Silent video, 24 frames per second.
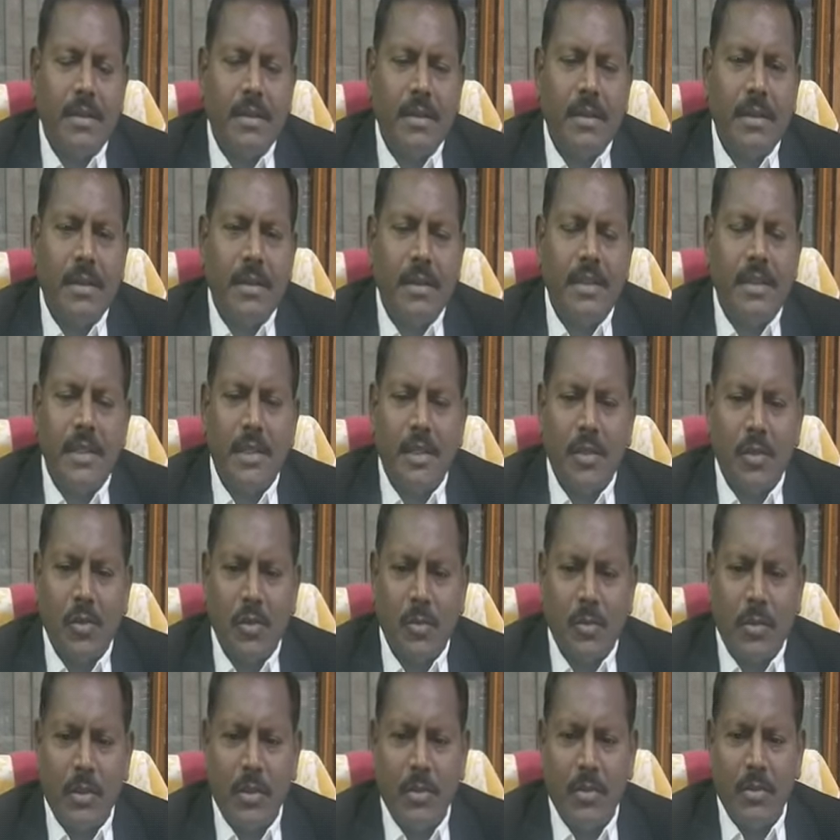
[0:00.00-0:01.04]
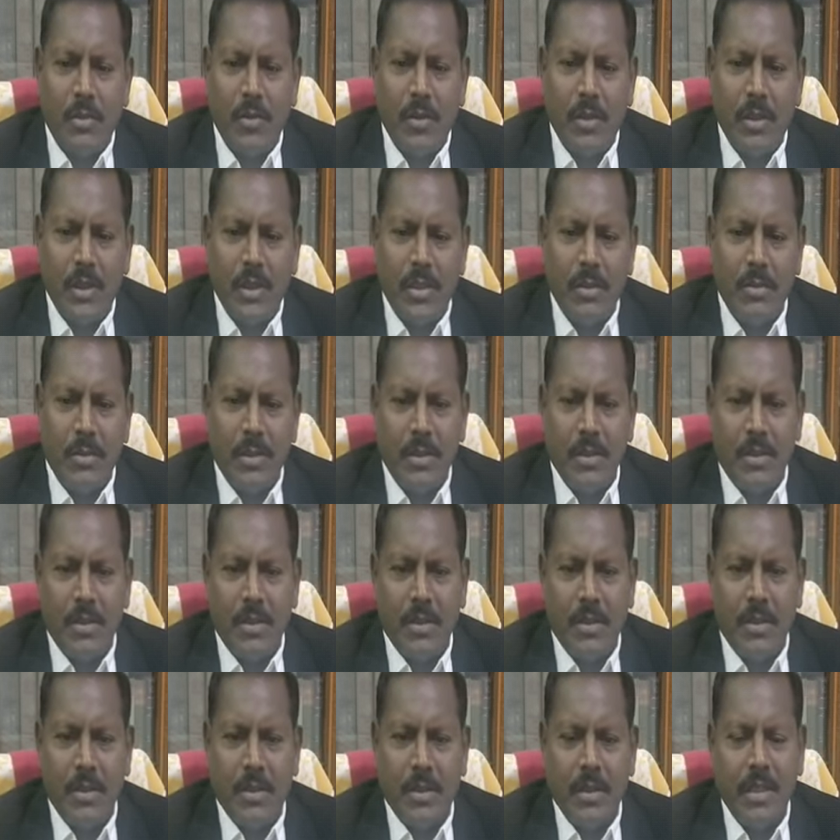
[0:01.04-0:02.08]
the recent Supreme Court
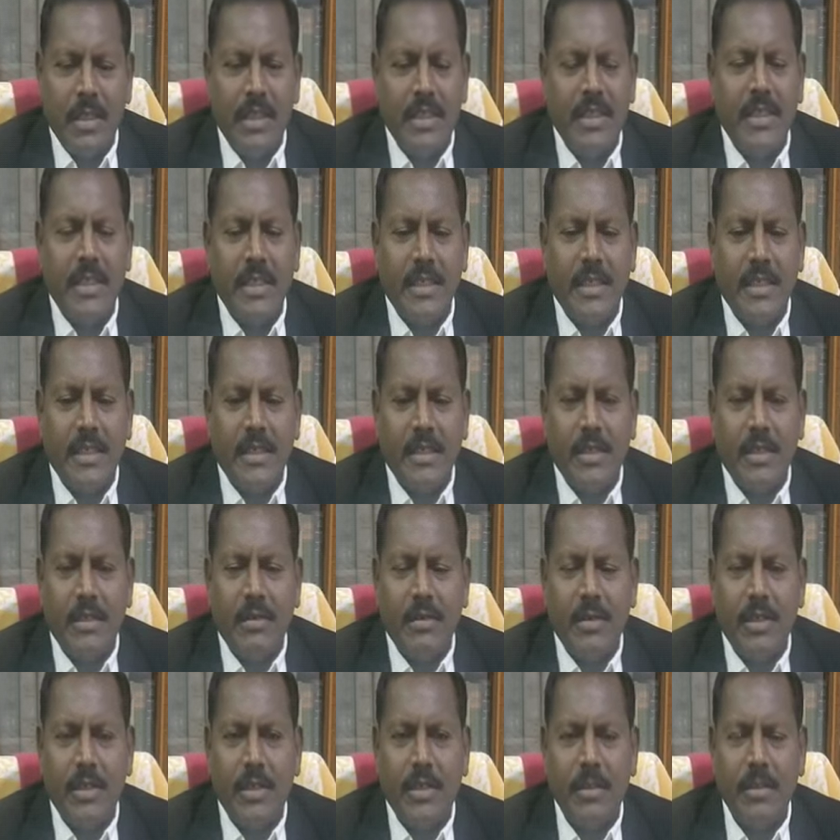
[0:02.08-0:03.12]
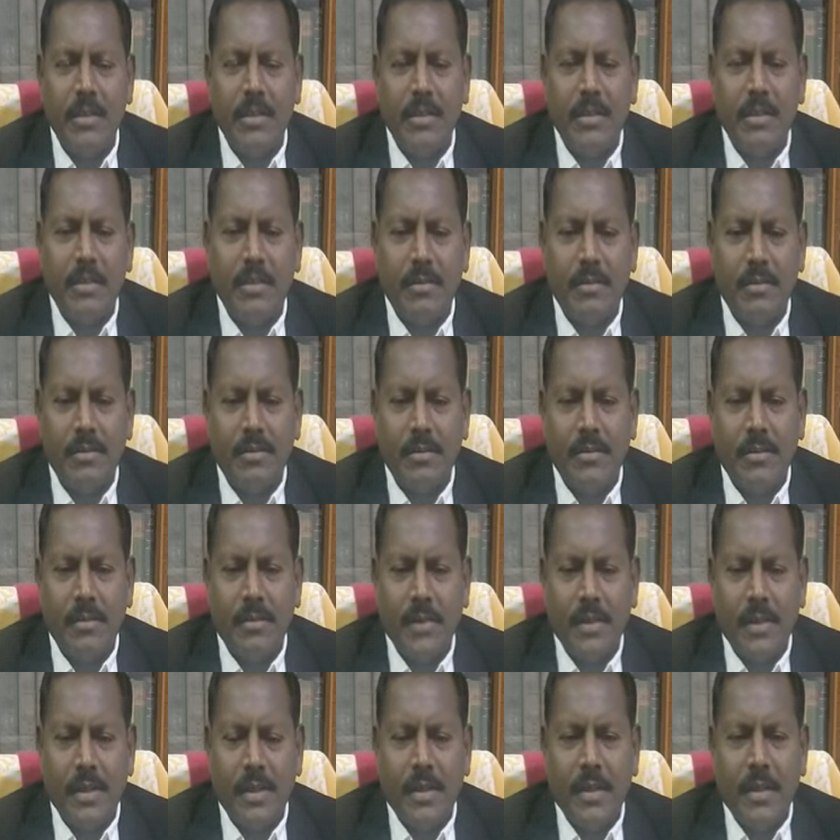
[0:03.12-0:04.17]
judgments on SCST reservations
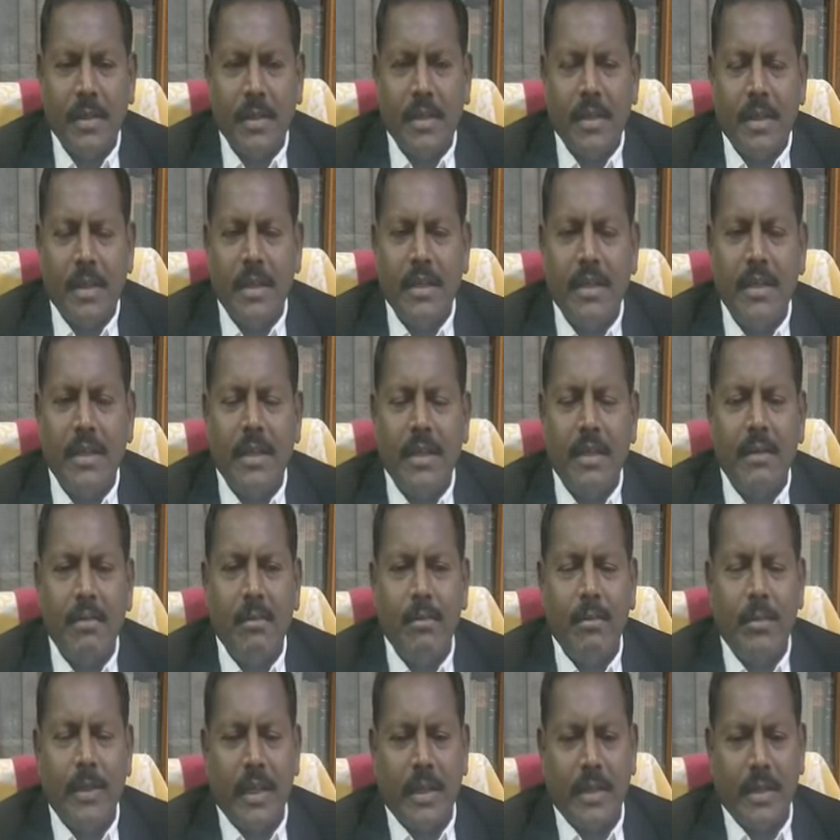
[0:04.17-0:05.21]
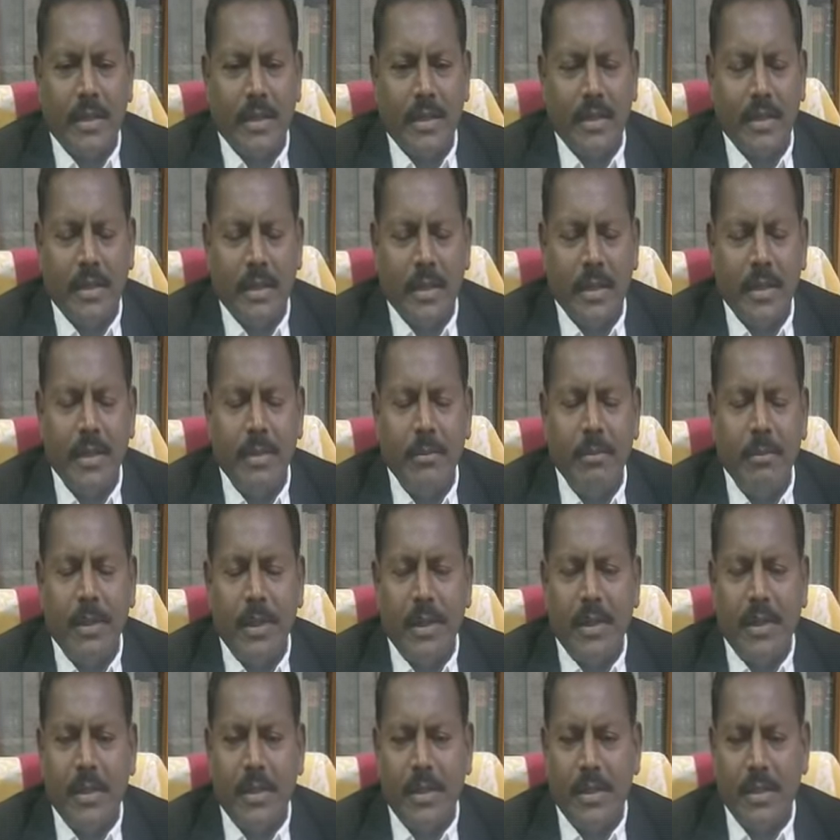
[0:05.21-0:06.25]
and their impact and the
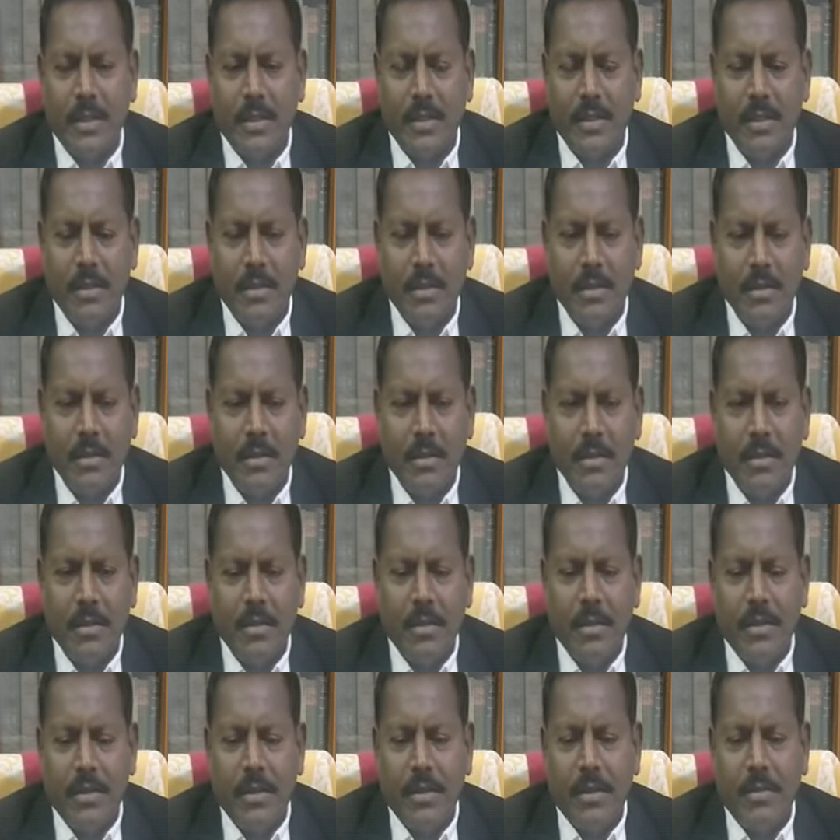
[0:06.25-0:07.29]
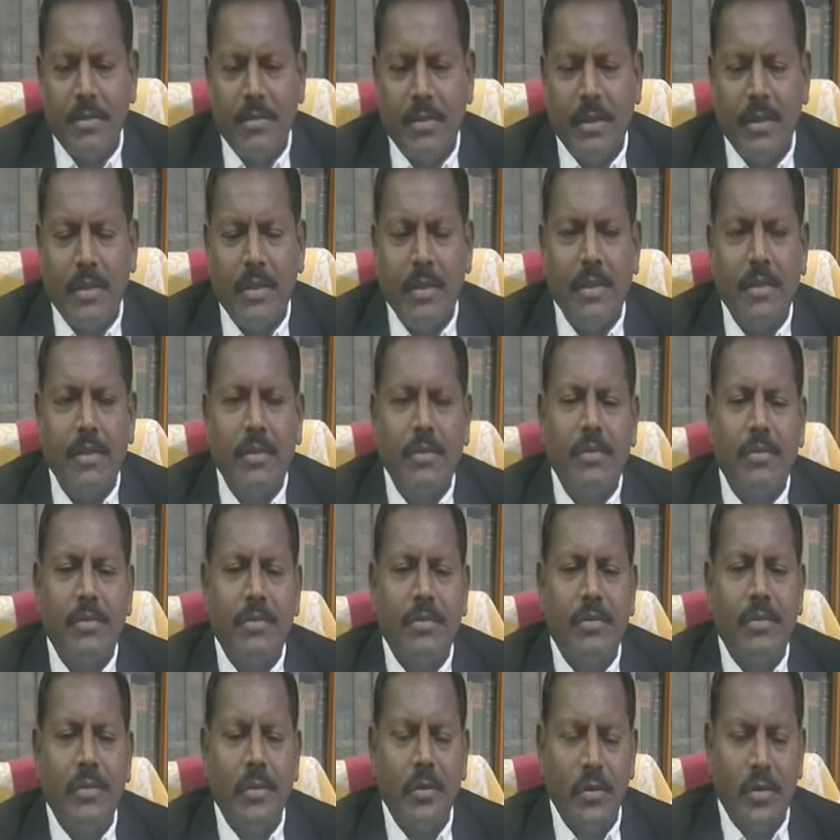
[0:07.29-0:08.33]
implications for the
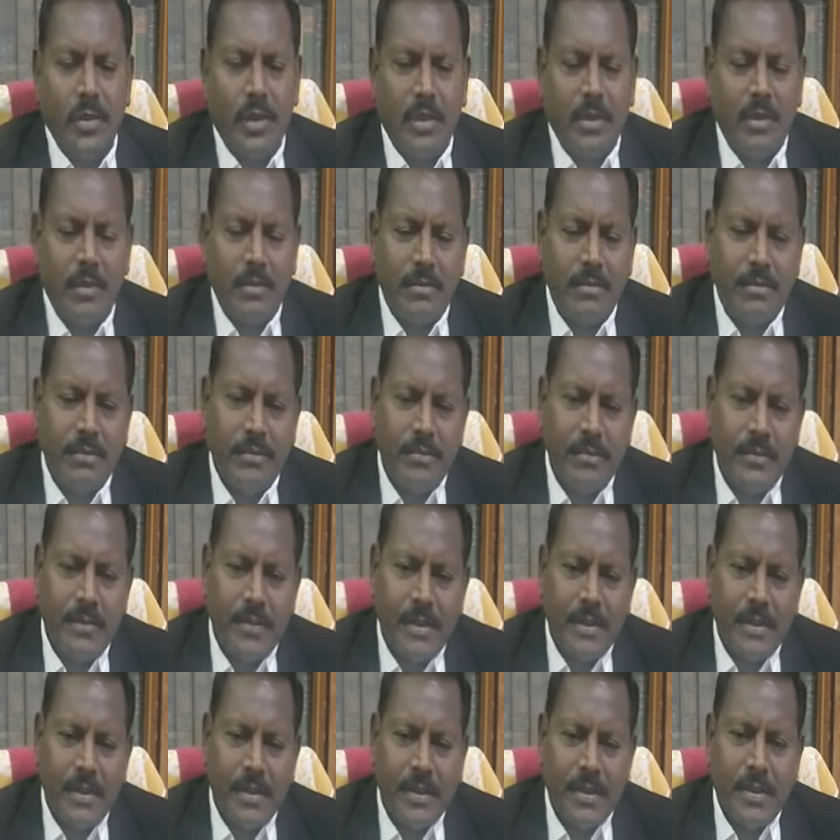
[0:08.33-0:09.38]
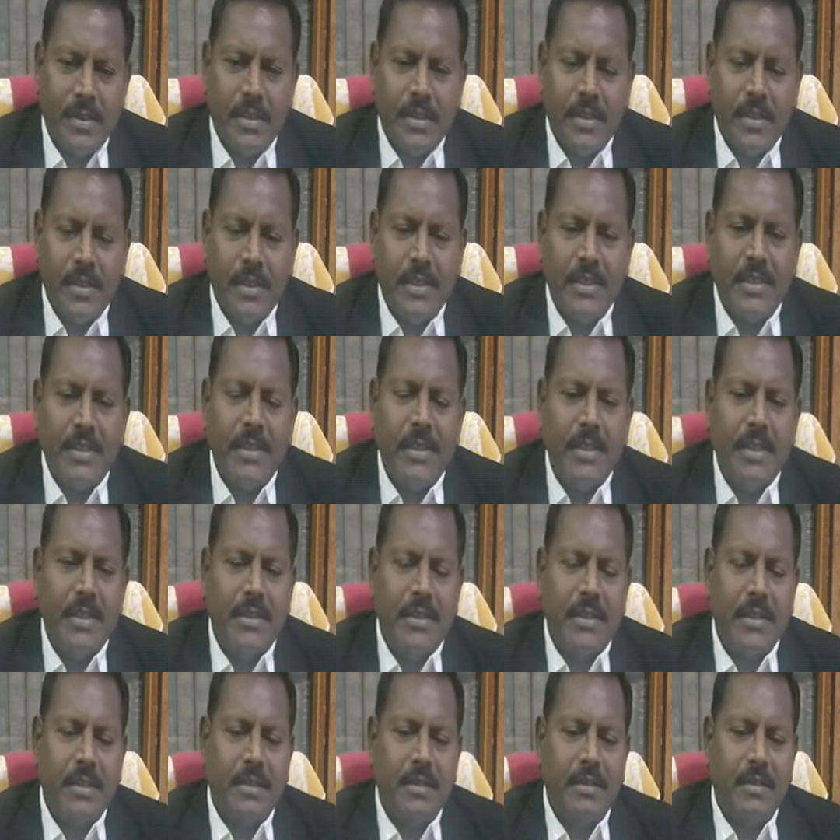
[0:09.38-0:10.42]
future
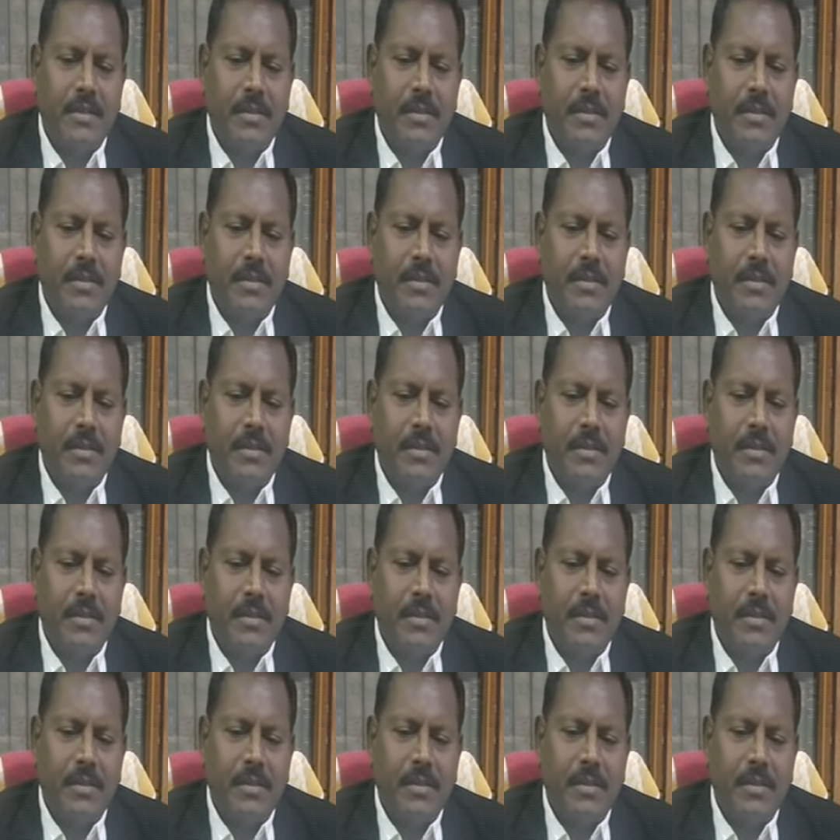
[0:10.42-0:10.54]
SCST